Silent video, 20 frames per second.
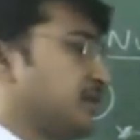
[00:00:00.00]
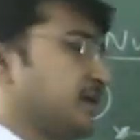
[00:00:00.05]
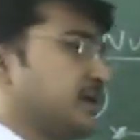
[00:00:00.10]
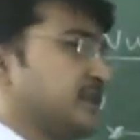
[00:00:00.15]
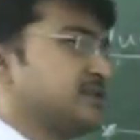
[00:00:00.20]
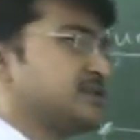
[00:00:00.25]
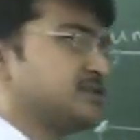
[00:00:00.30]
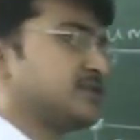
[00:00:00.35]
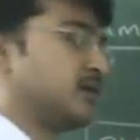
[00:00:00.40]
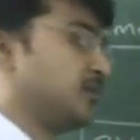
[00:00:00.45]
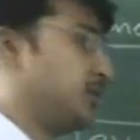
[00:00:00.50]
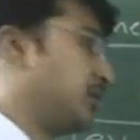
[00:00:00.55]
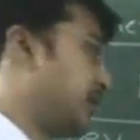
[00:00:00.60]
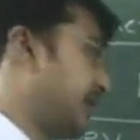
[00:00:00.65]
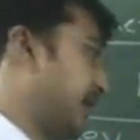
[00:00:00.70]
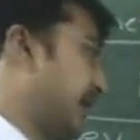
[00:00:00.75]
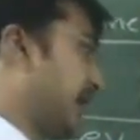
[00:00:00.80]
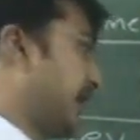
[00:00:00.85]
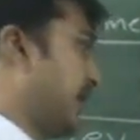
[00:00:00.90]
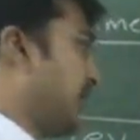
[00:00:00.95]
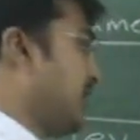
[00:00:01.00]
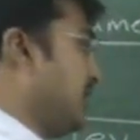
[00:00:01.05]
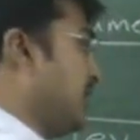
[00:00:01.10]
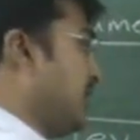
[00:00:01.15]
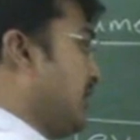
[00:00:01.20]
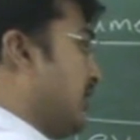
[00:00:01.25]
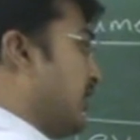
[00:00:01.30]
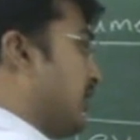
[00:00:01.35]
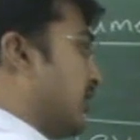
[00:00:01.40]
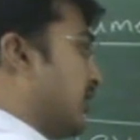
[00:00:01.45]
minus W naught.
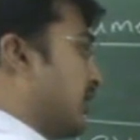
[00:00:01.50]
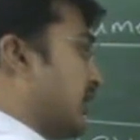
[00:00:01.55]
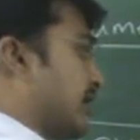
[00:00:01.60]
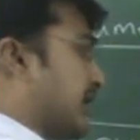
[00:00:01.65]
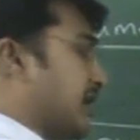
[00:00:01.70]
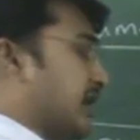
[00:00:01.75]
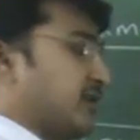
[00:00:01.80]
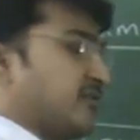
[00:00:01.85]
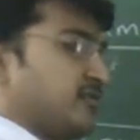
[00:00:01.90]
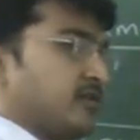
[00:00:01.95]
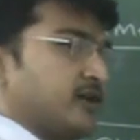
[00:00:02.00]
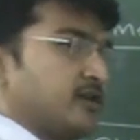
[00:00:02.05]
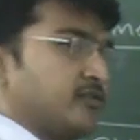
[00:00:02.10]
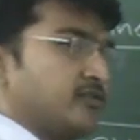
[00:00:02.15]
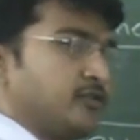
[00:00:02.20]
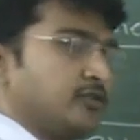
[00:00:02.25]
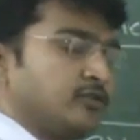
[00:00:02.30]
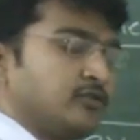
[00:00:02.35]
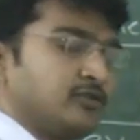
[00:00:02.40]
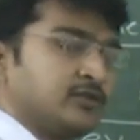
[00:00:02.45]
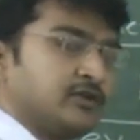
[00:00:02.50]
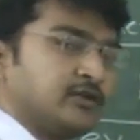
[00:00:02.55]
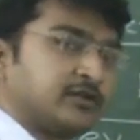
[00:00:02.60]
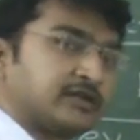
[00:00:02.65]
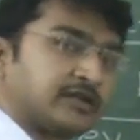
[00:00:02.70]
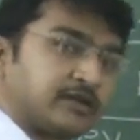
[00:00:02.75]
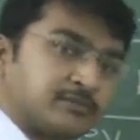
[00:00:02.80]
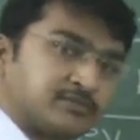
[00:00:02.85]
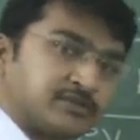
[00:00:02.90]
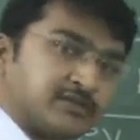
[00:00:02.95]
Again, you can convert nu in
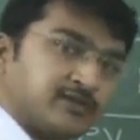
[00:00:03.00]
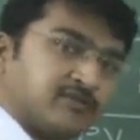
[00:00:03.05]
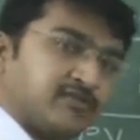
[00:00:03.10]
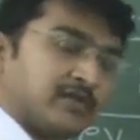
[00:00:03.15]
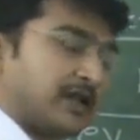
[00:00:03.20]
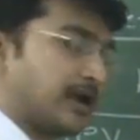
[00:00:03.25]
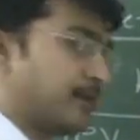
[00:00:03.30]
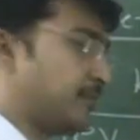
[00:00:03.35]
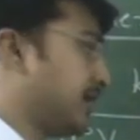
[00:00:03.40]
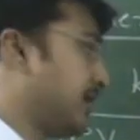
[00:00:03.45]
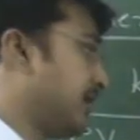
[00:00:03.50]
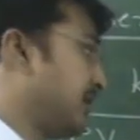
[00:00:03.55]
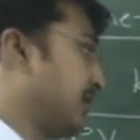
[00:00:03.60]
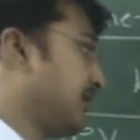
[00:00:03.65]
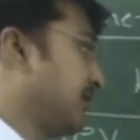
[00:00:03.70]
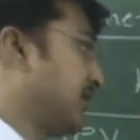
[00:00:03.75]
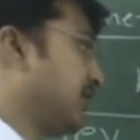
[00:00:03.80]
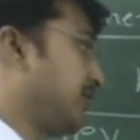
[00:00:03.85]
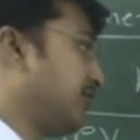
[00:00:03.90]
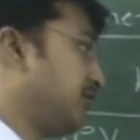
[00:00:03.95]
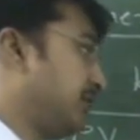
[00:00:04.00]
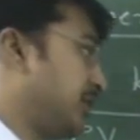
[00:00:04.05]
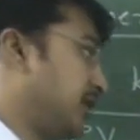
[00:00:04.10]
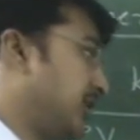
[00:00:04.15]
terms of lambda,